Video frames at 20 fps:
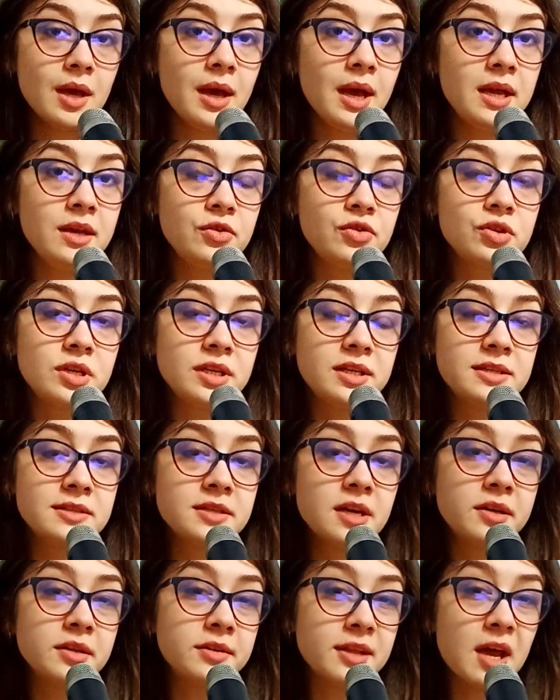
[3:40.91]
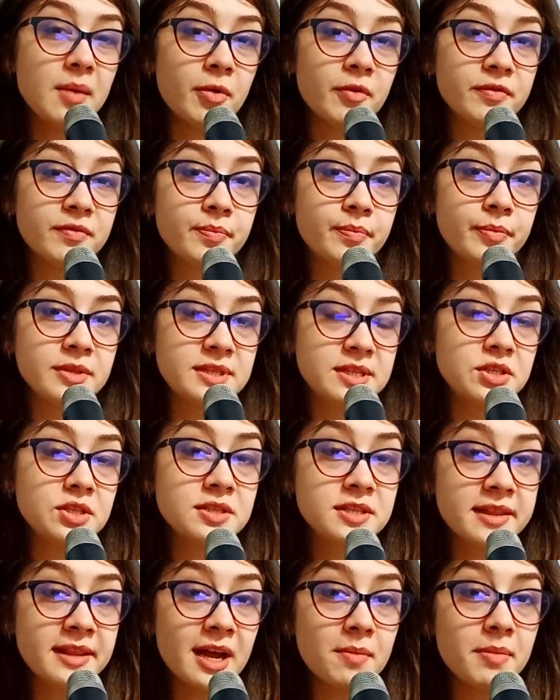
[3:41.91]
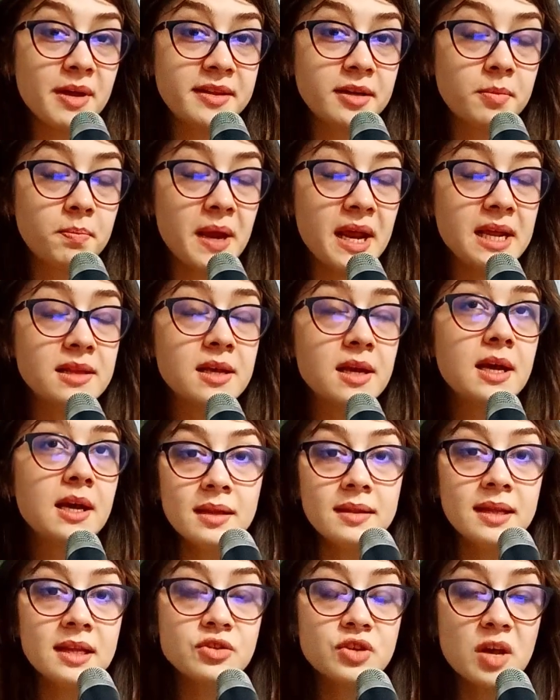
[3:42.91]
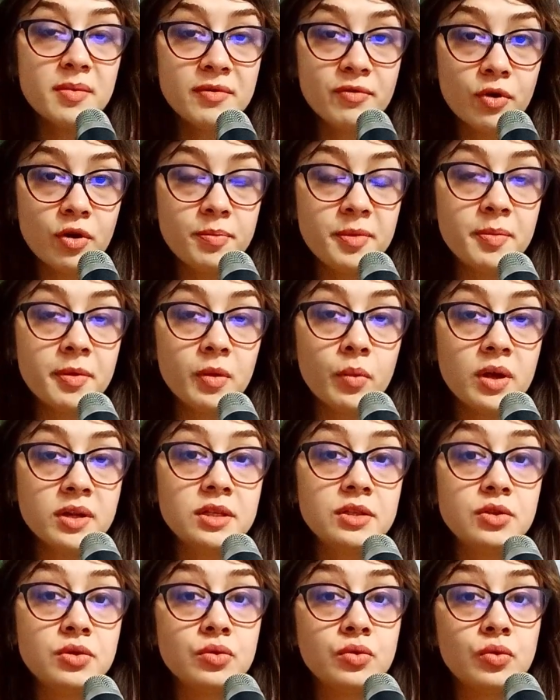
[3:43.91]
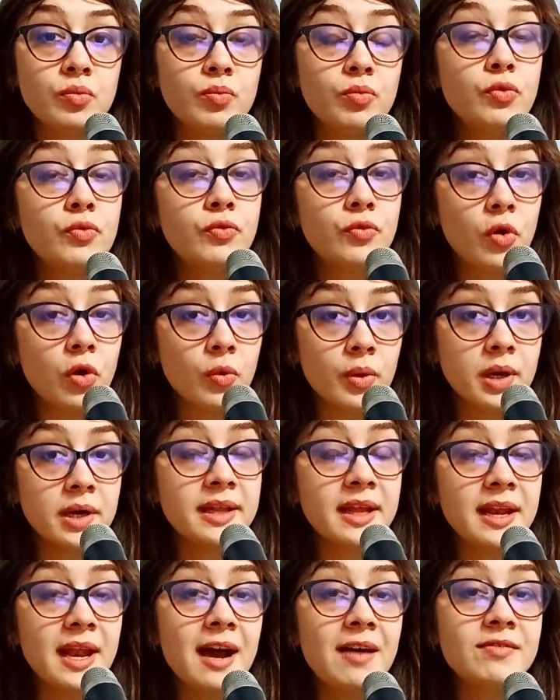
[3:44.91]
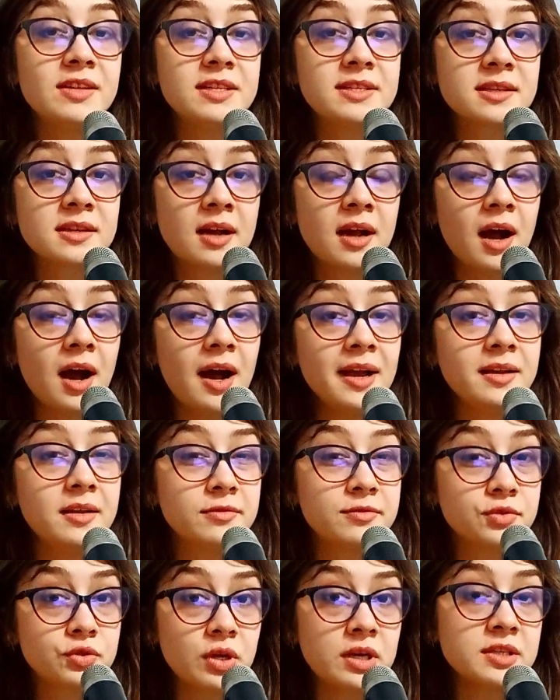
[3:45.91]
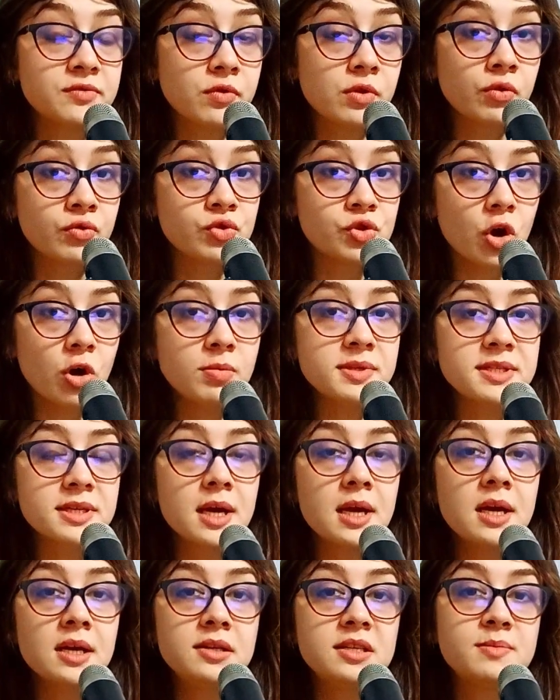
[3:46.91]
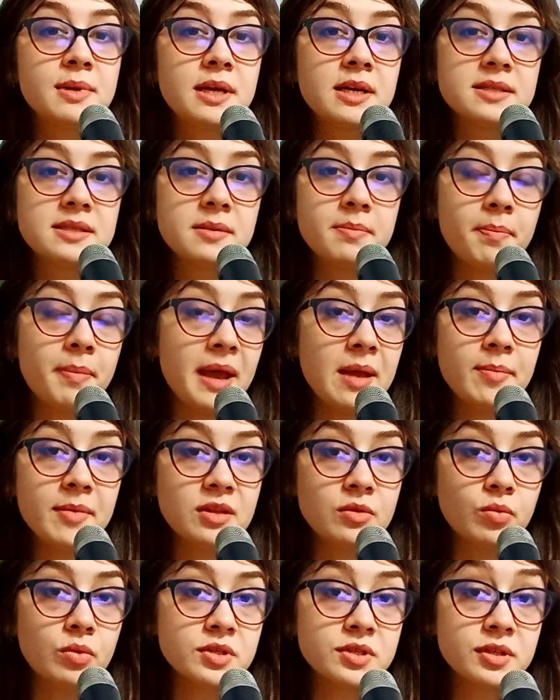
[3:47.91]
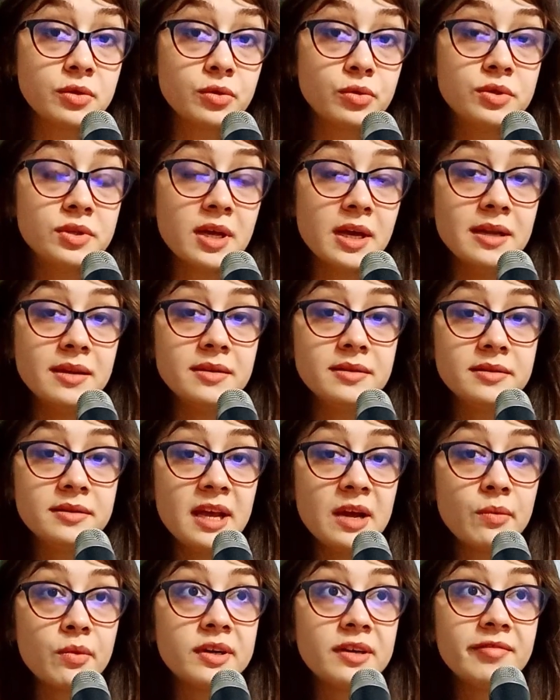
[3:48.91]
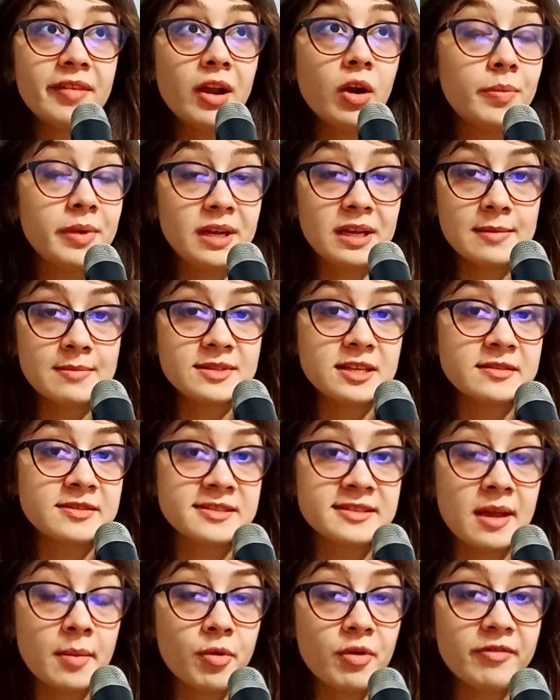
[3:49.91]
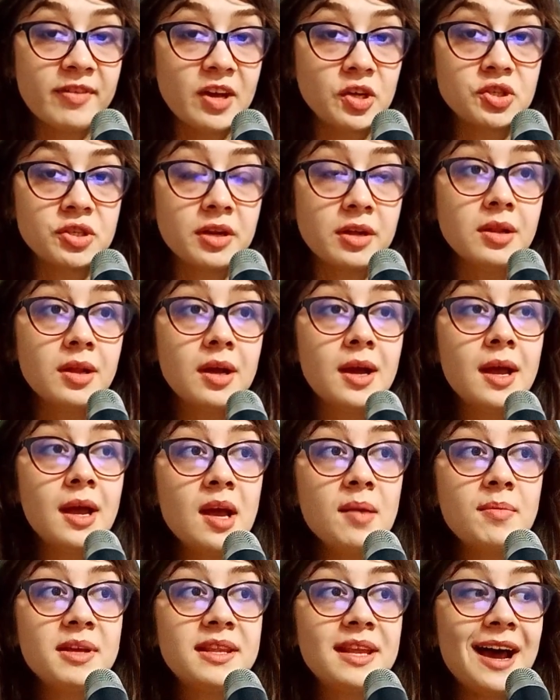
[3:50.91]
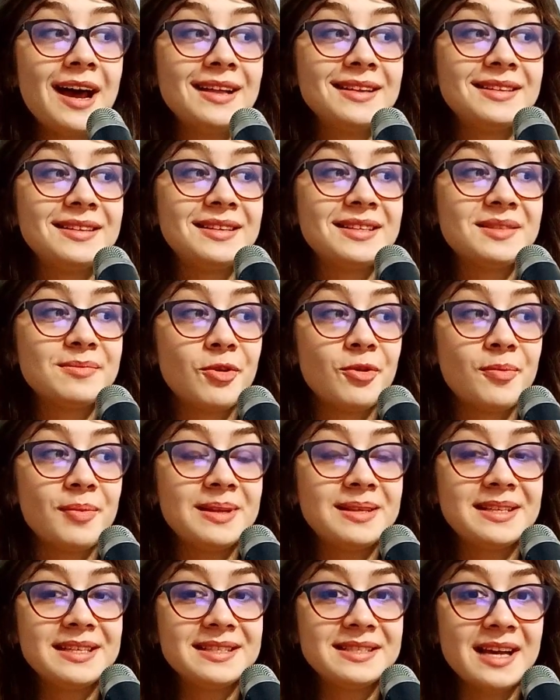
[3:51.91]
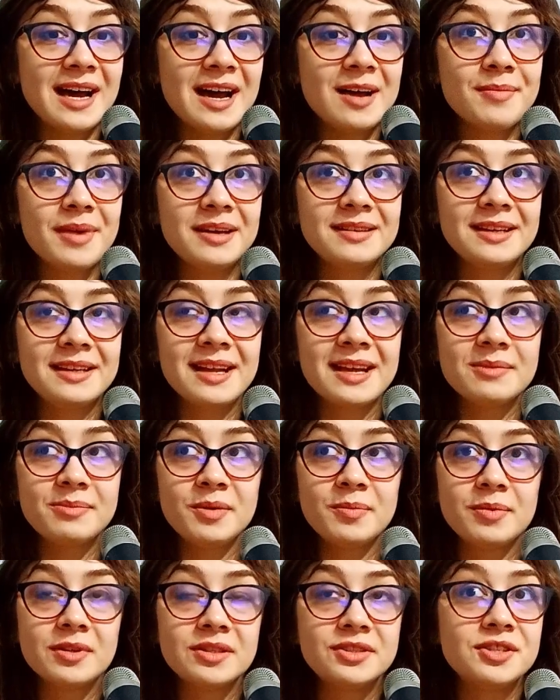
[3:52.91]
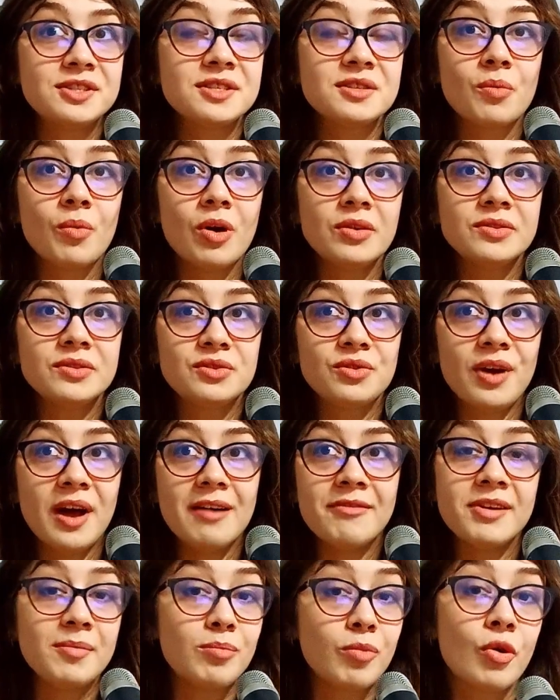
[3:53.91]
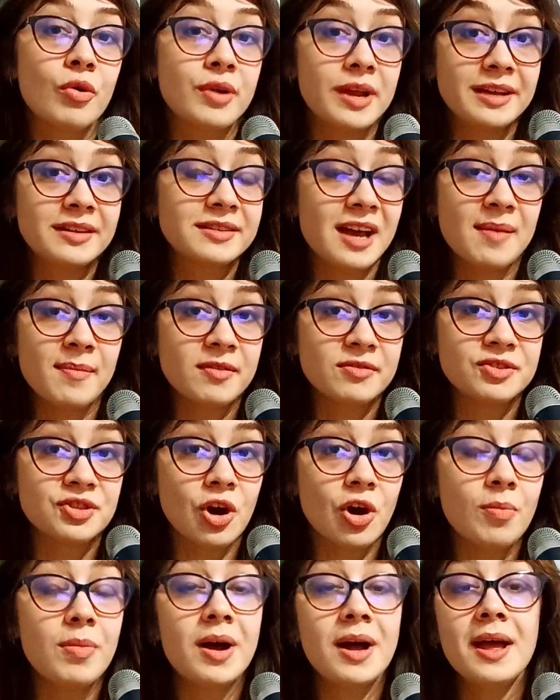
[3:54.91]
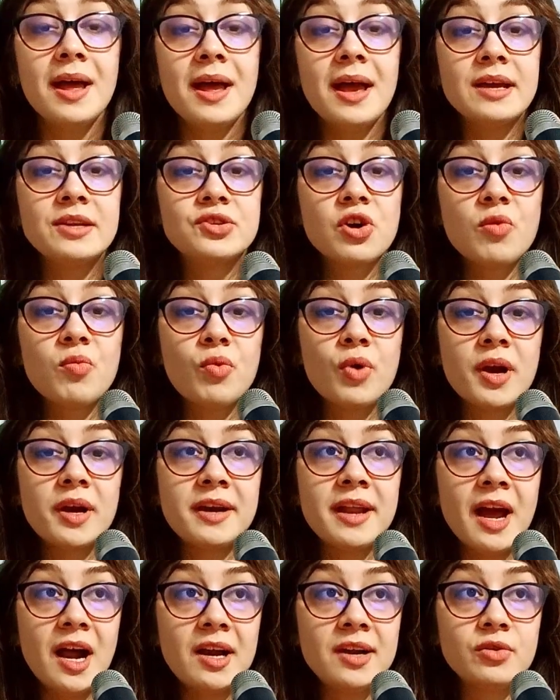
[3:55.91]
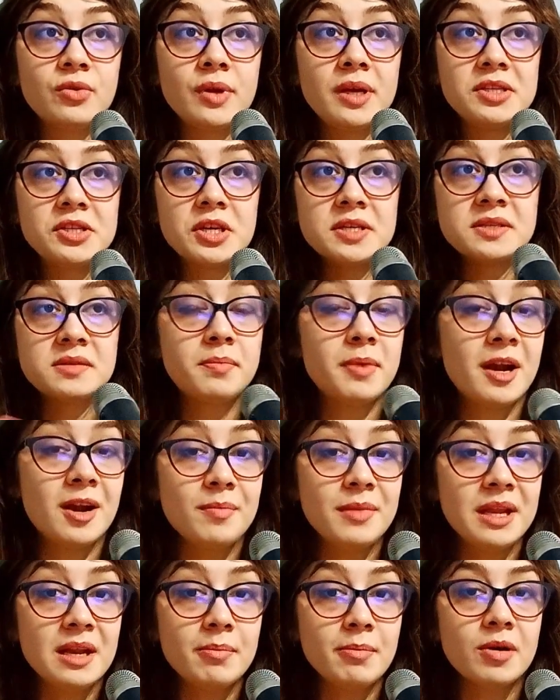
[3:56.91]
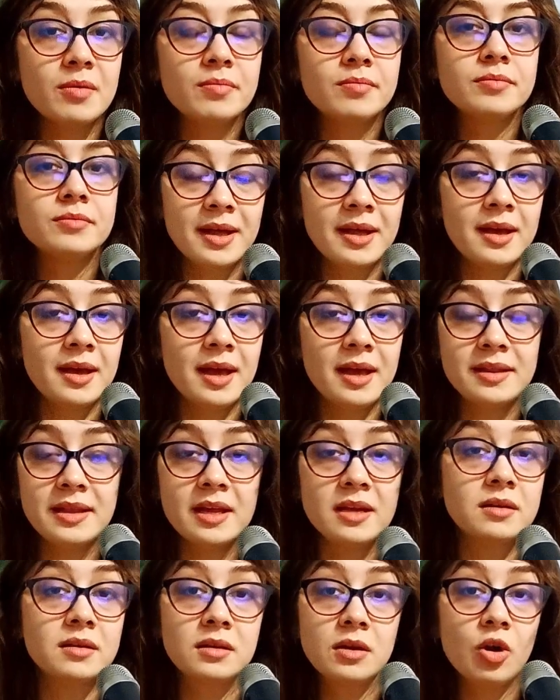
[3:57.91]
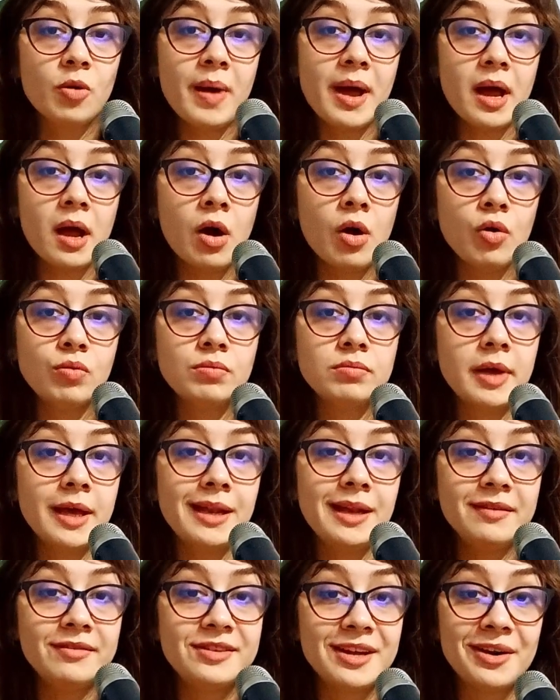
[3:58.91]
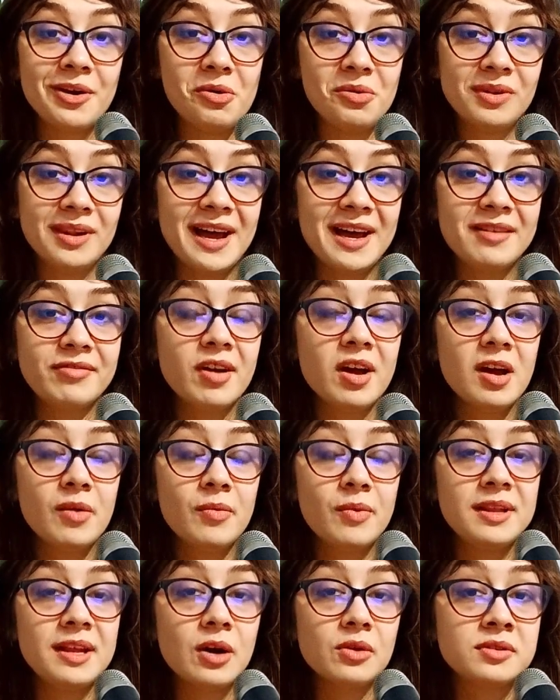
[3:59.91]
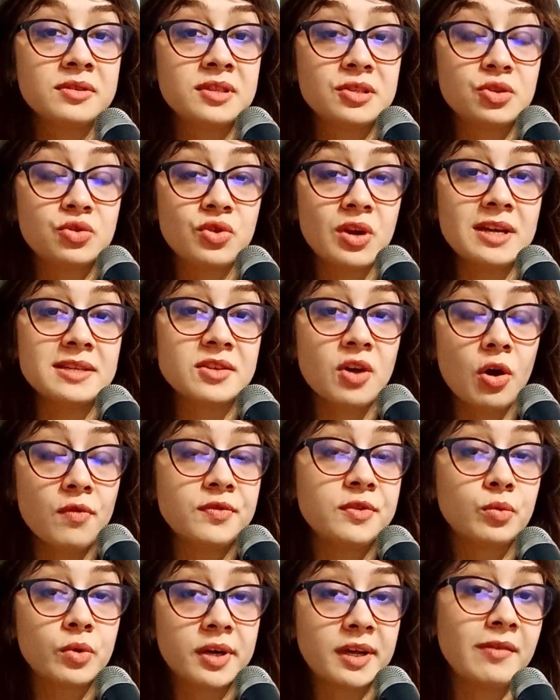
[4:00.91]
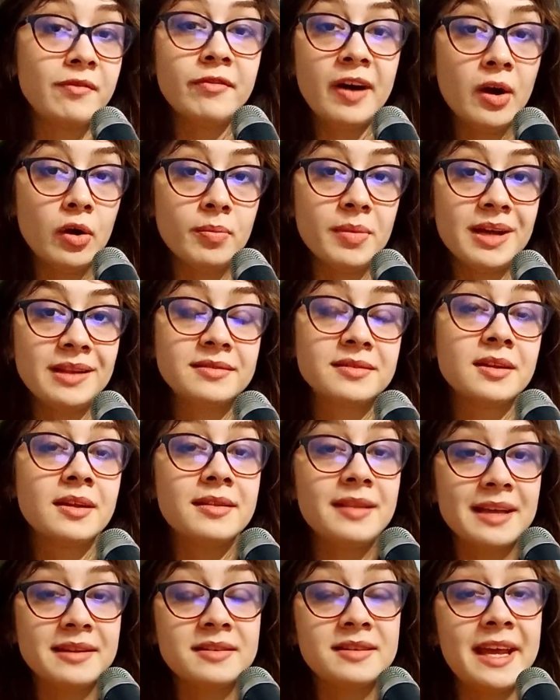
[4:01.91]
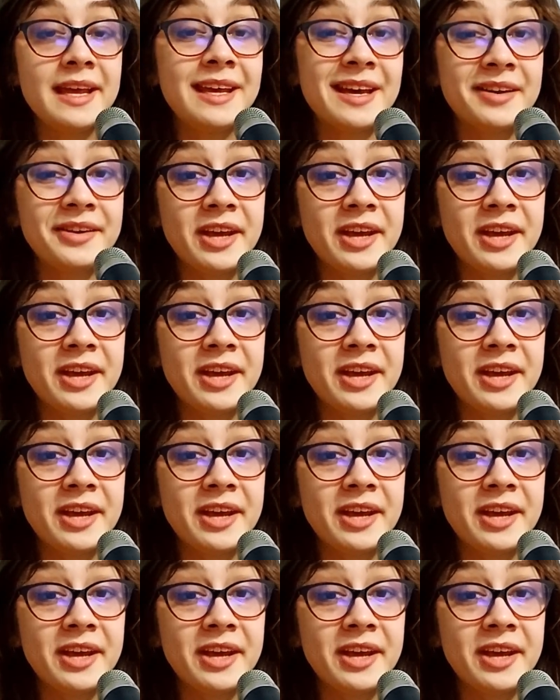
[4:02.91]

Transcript: And usually these are the type of positions that are better paid. That's why before people wanted to move forward and have this kind of stressful jobs just because the payment was good and they were developing themselves as a professional. But at this moment in time, I think that people just want to have a boring type of job, a job where they are doing just bare minimum and then go back home and live their own life without the stress of the work environment that they can